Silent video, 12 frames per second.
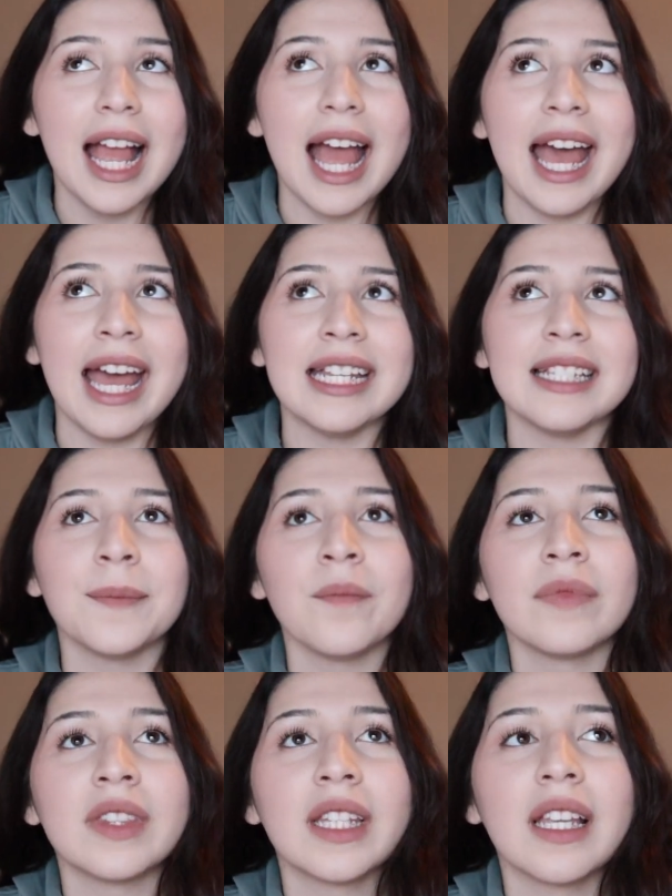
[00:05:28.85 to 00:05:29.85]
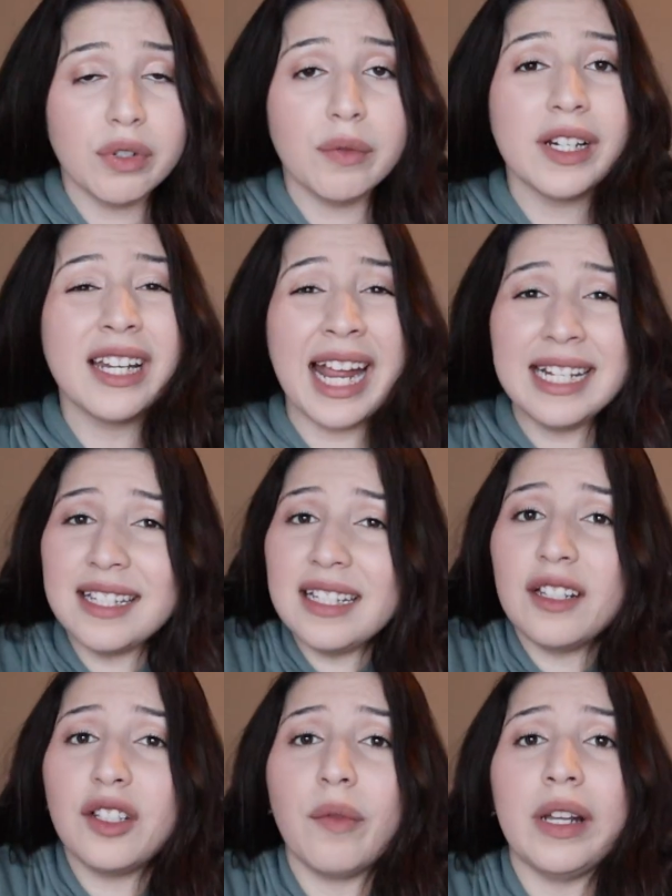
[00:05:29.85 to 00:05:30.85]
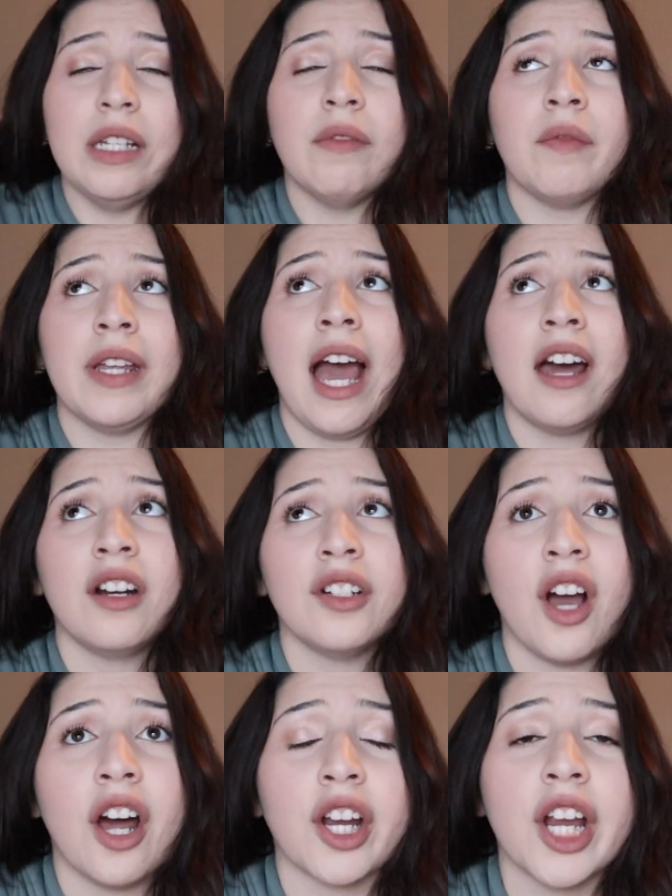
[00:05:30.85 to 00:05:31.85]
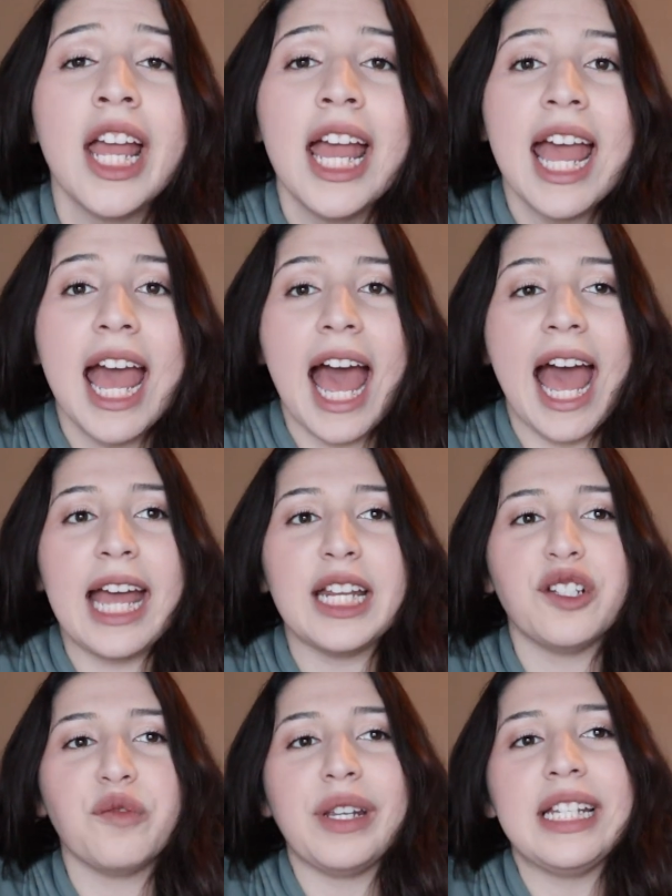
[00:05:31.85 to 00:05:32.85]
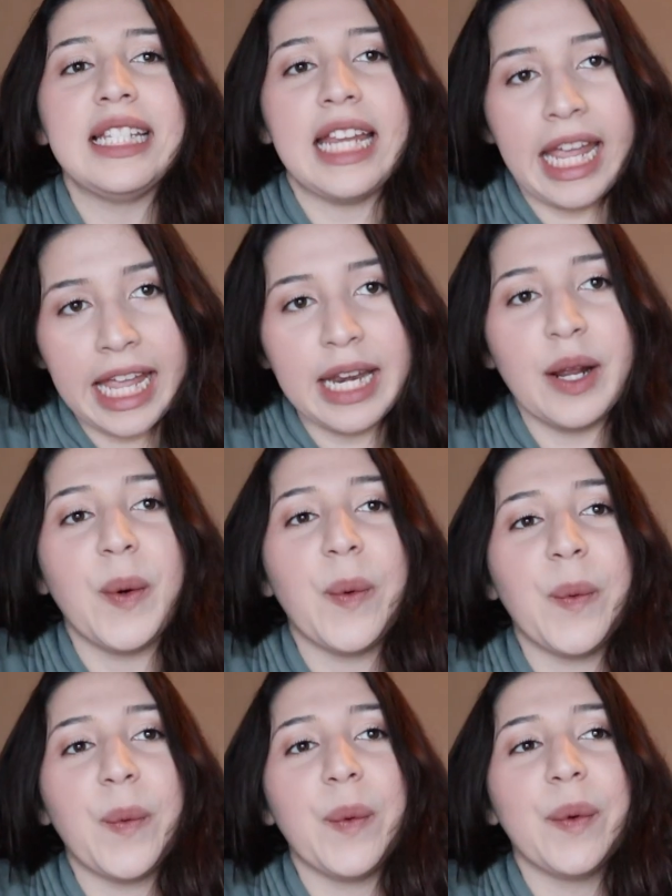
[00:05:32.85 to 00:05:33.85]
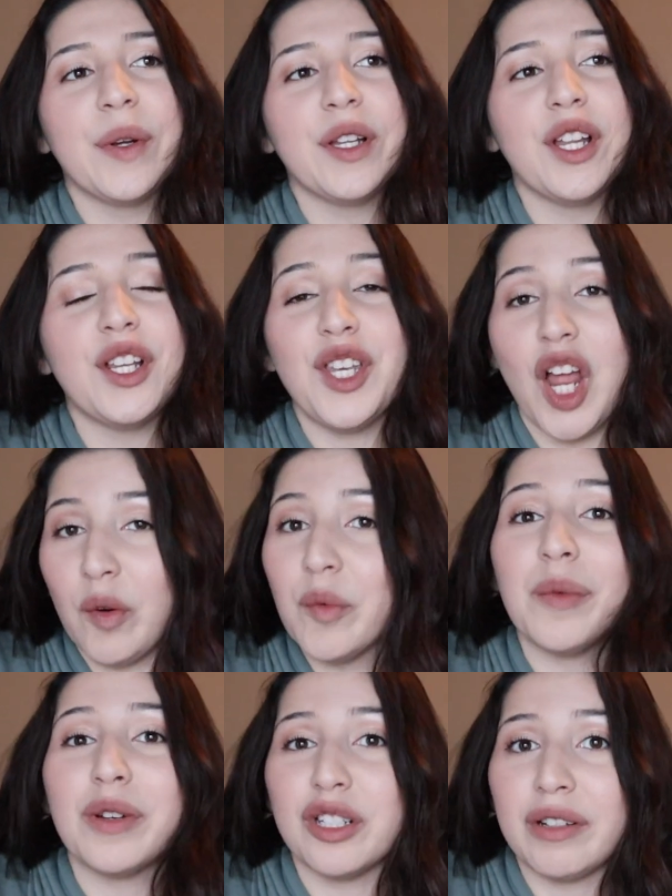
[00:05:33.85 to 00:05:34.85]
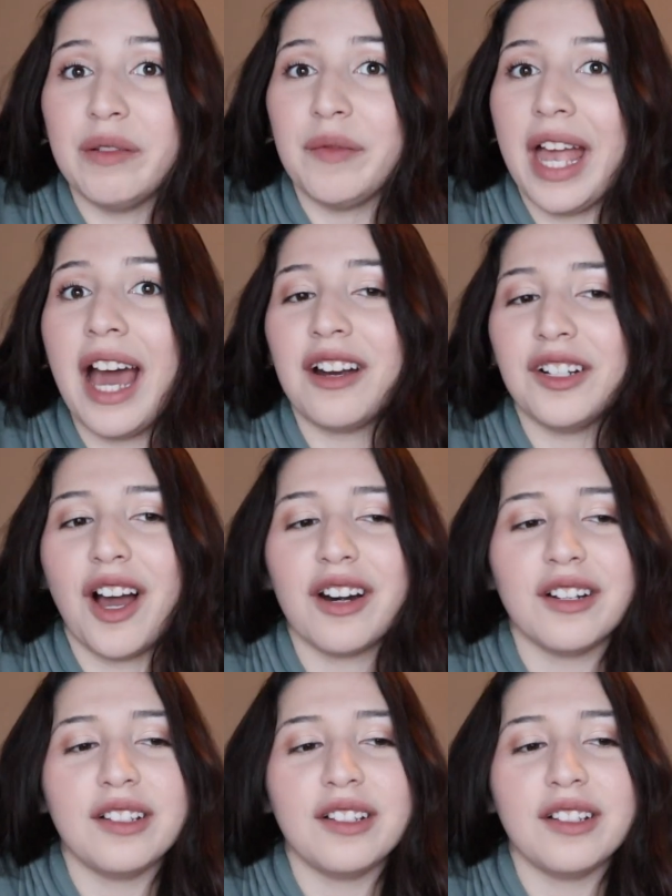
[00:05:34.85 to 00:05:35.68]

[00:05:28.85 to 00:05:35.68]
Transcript: And we were 19 and 20 when we had our daughter and we did know we were doing when we had our daughter.